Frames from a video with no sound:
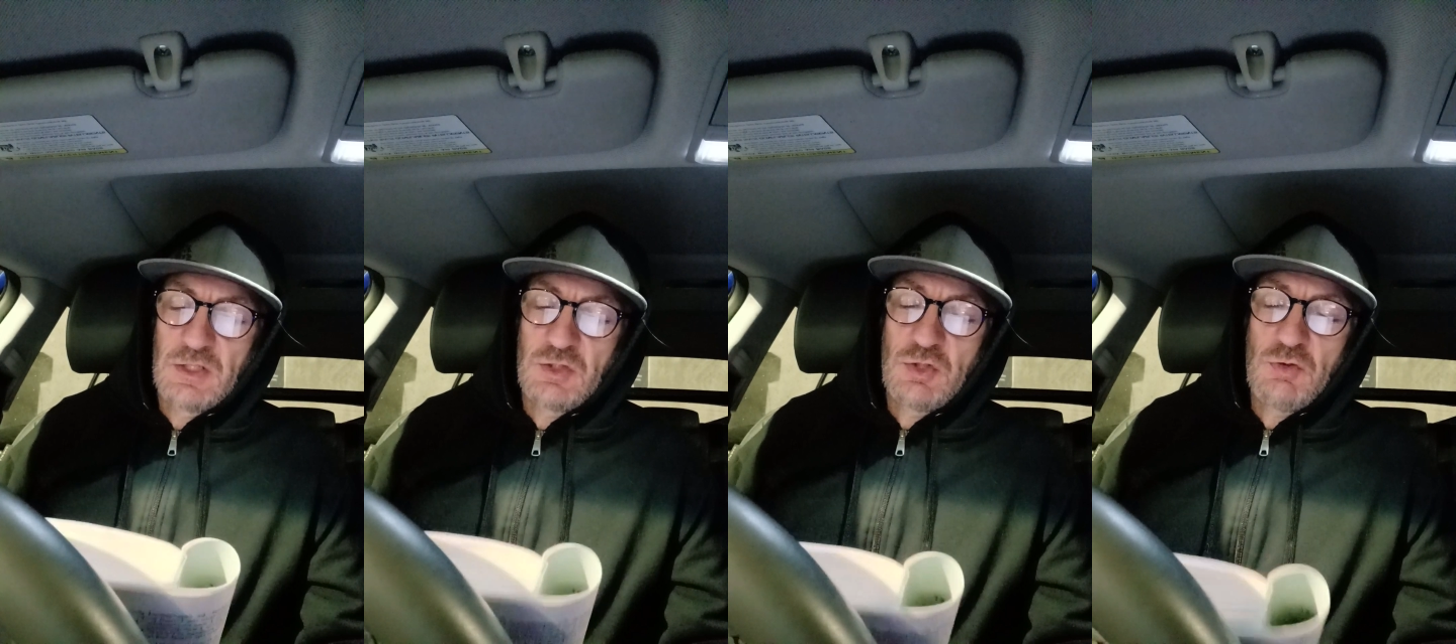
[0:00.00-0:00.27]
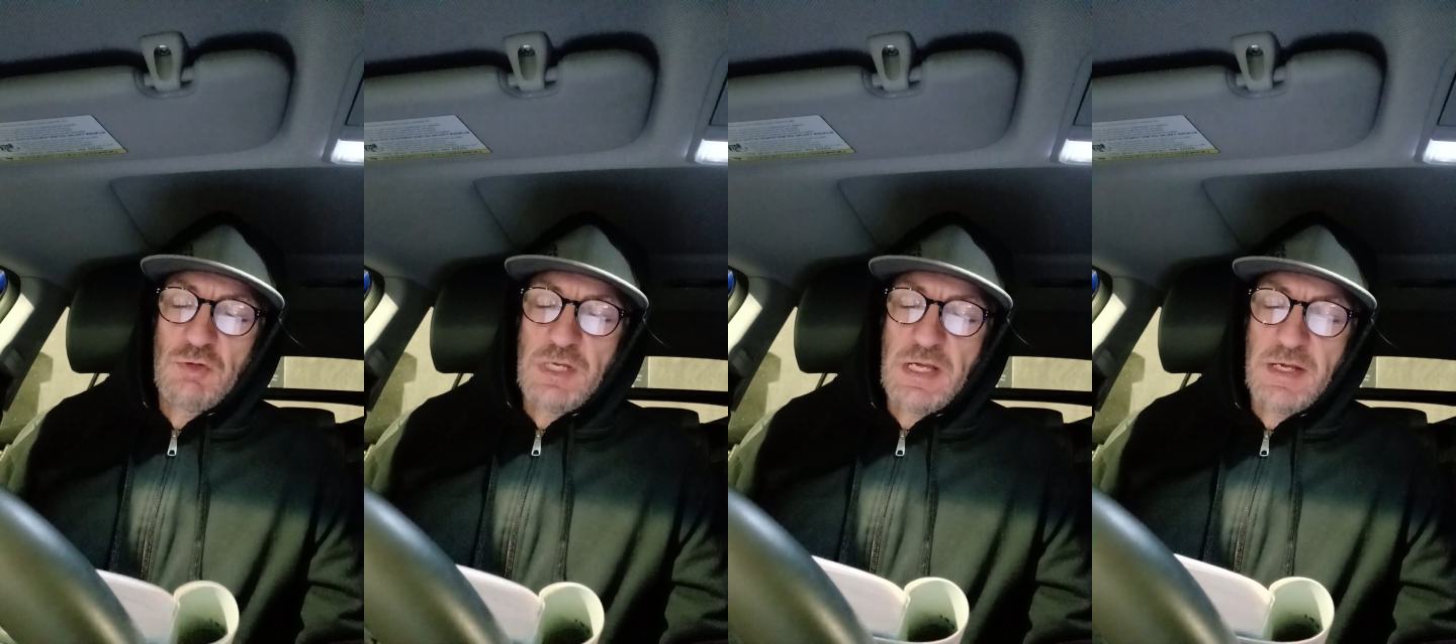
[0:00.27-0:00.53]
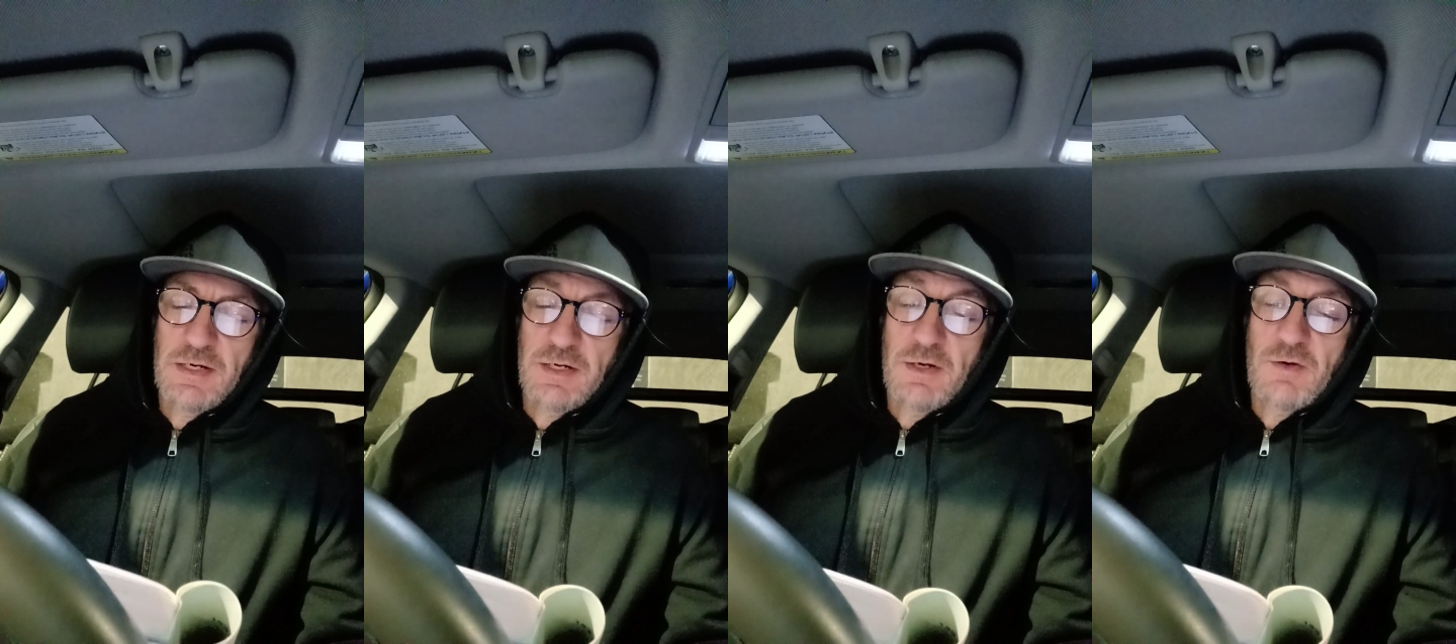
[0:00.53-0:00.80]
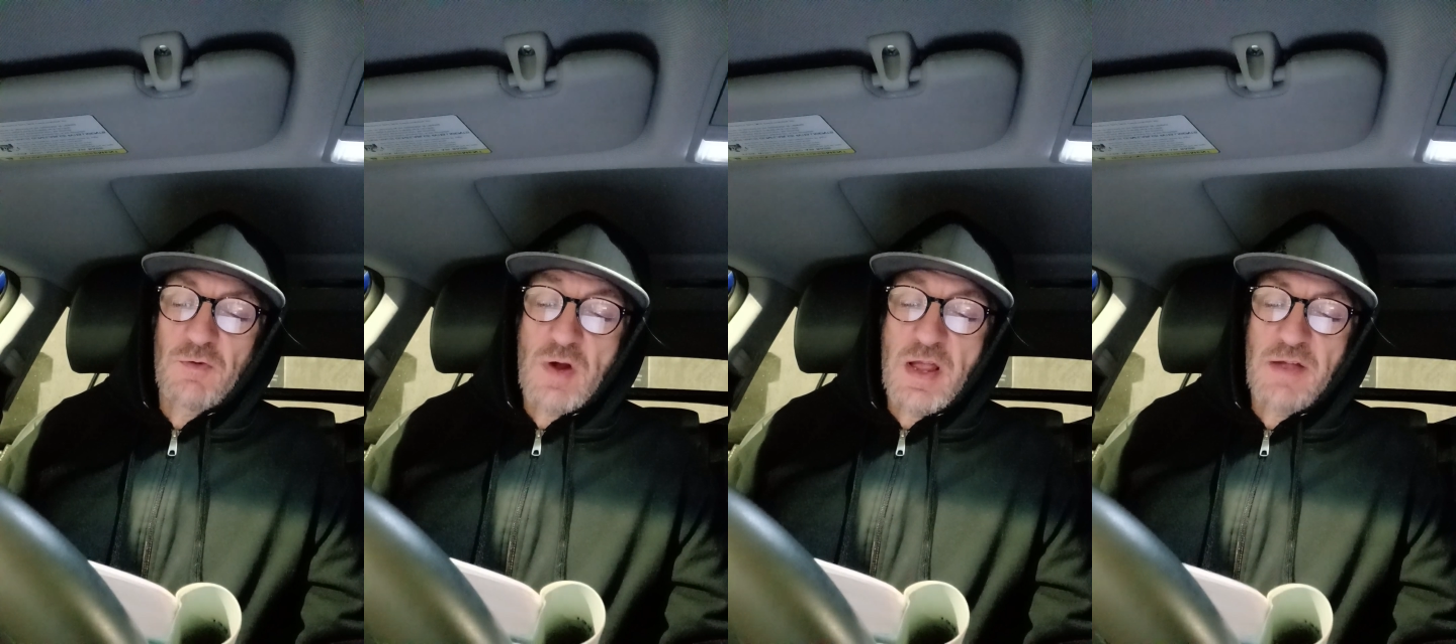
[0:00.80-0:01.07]
Julieta
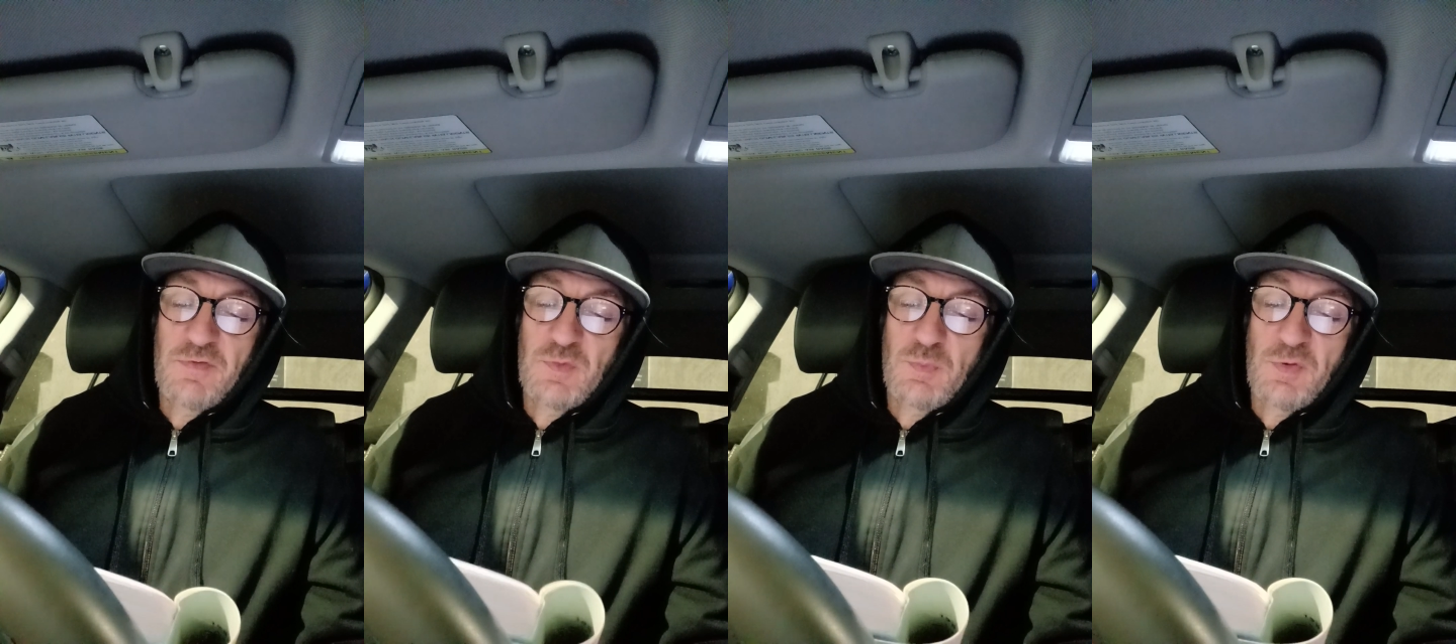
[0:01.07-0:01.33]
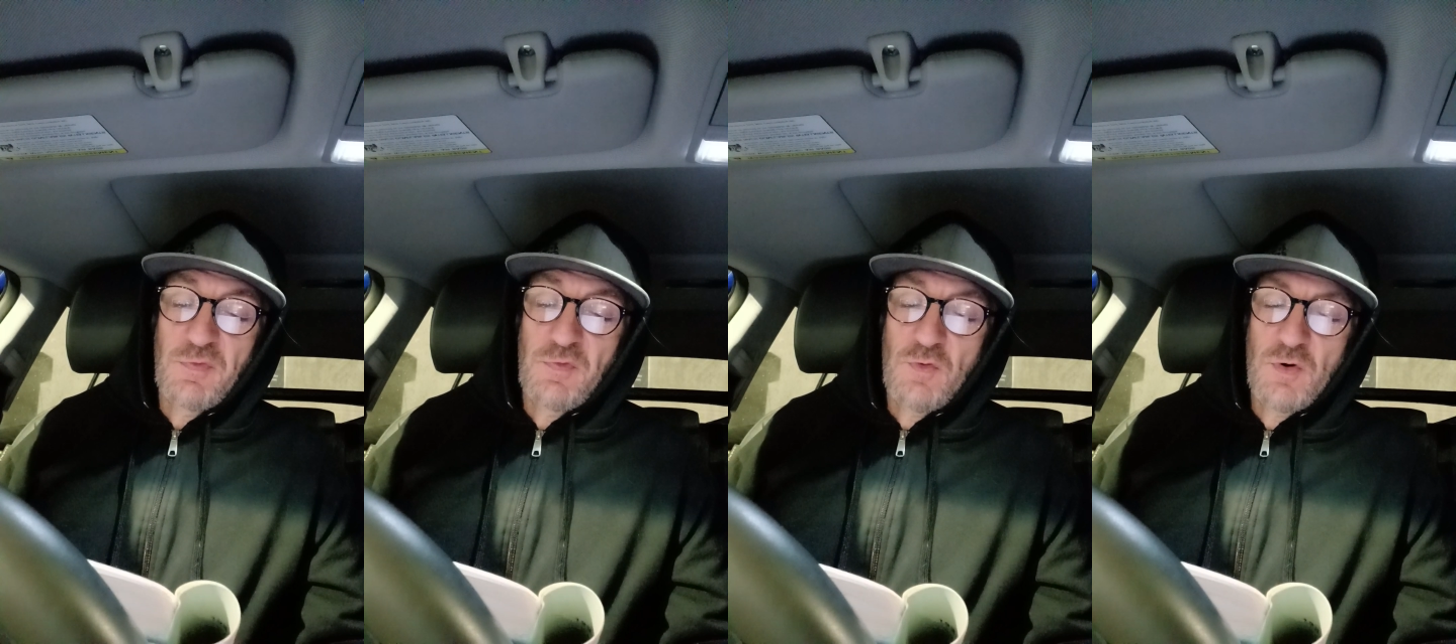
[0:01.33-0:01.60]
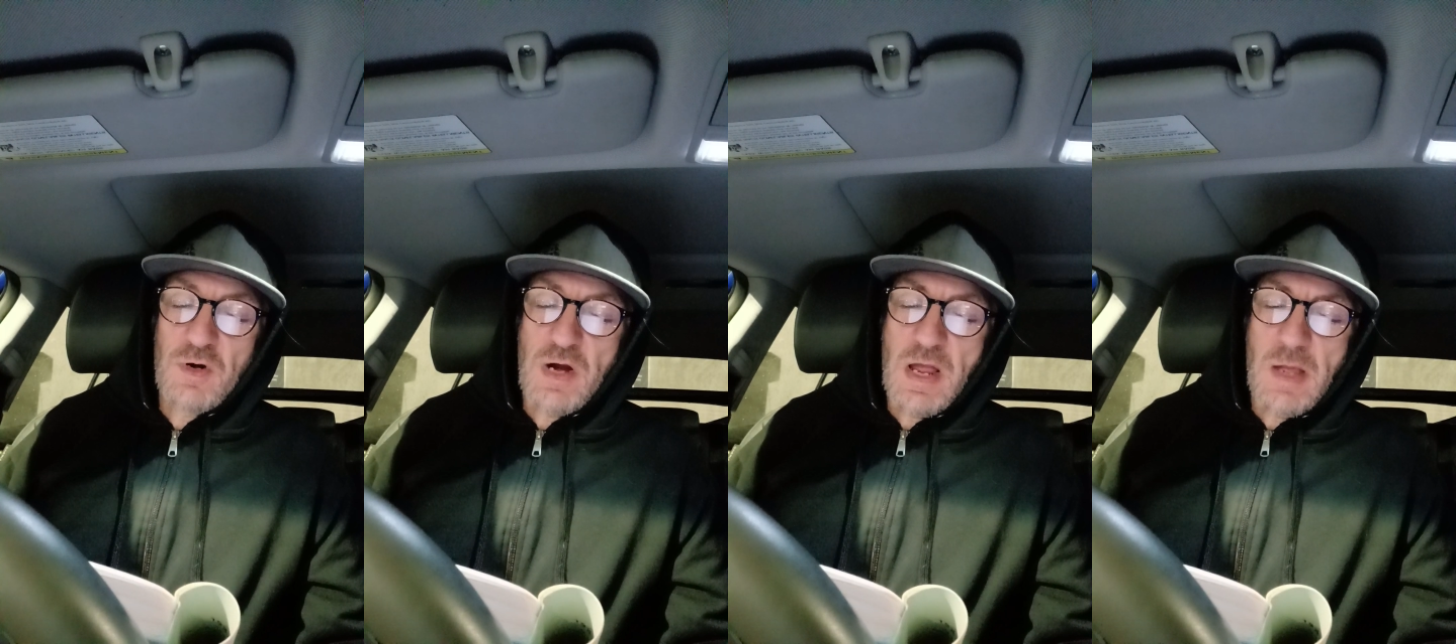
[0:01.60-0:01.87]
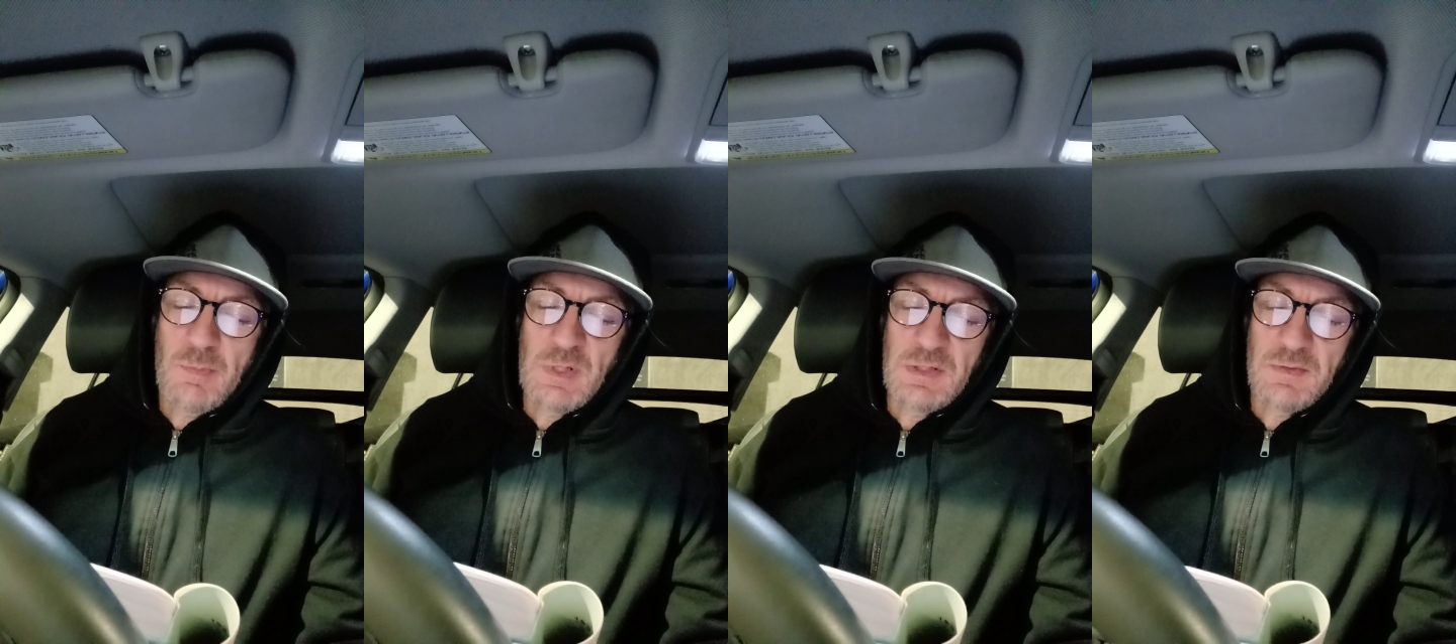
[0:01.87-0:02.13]
arrived before
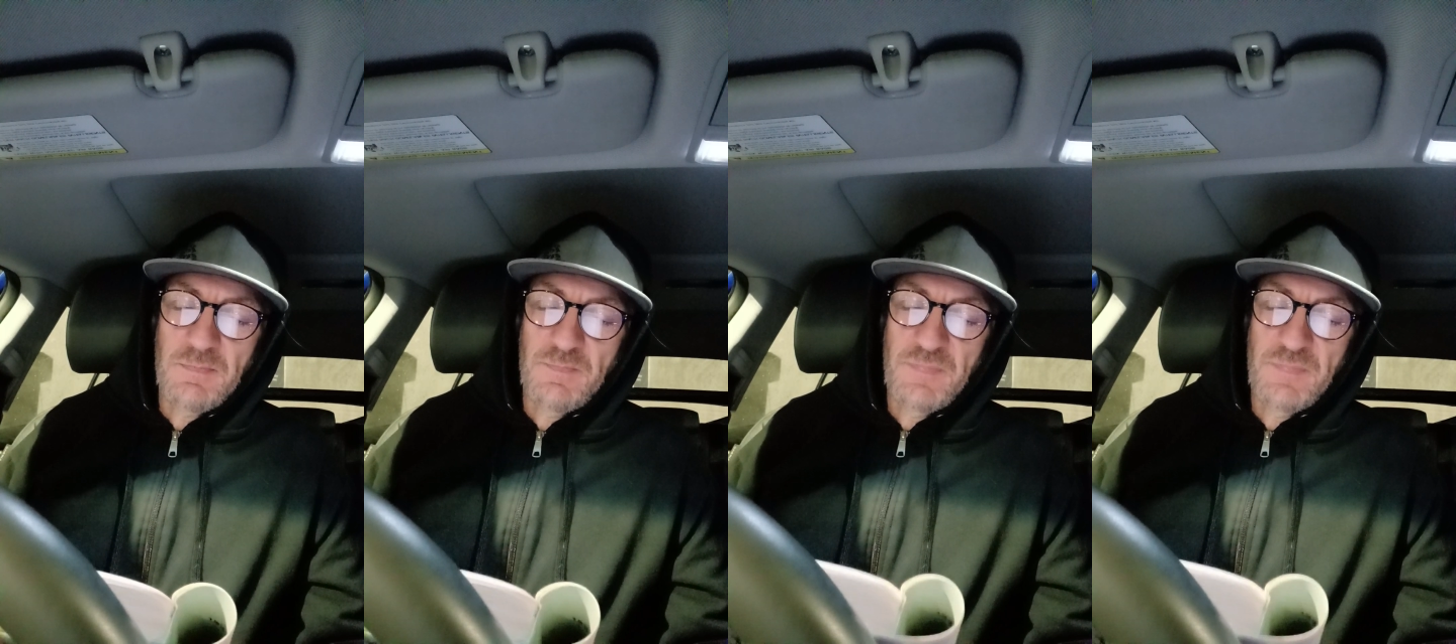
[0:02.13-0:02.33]
Abin.